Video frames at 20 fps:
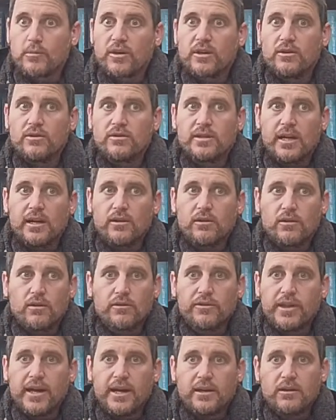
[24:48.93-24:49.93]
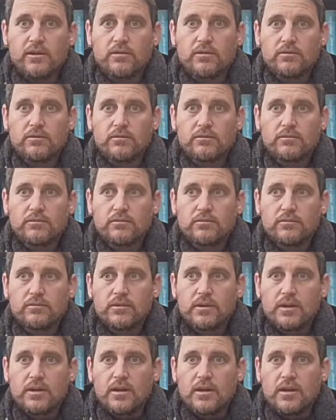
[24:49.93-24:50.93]
You say, no, thank you.
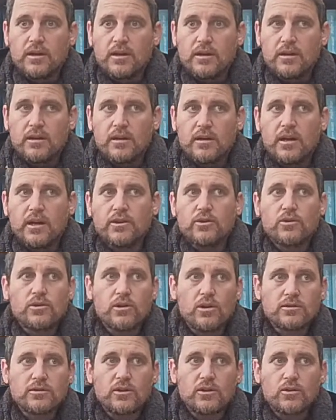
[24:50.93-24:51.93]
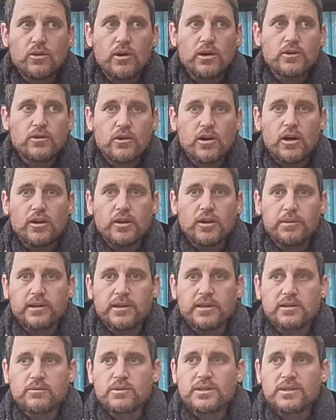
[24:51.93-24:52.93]
And you close the door and you call the
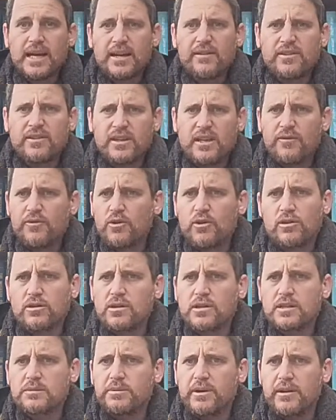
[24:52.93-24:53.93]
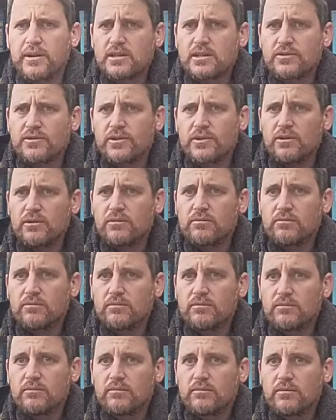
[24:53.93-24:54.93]
police. Was that a difficult experience for you?
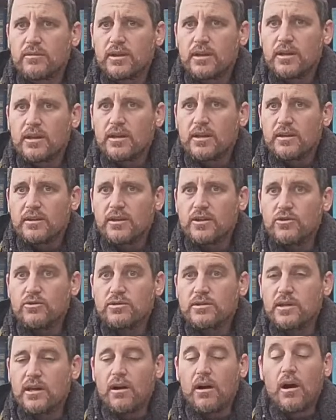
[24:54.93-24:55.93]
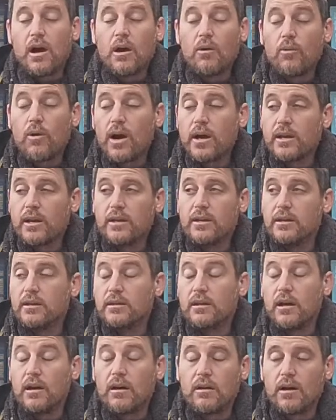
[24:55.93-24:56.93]
Did you say, oh, I wanted it,
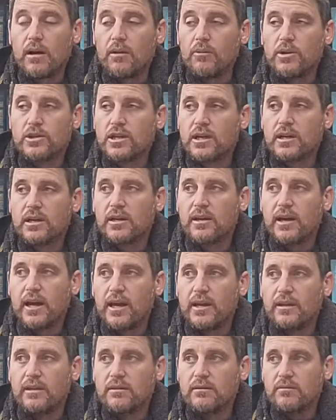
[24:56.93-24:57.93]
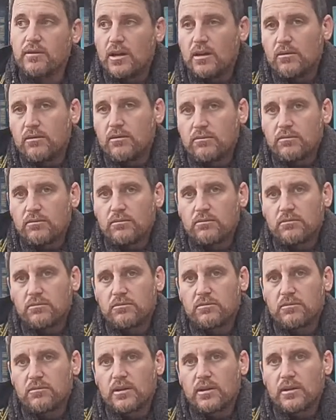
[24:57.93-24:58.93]
oh, I wish I could have had it? No.
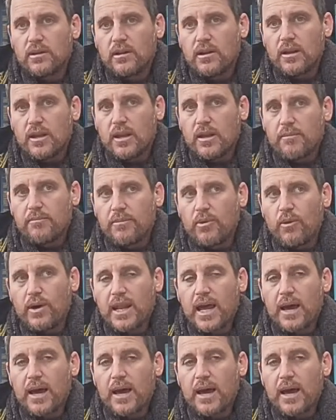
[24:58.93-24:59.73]
But what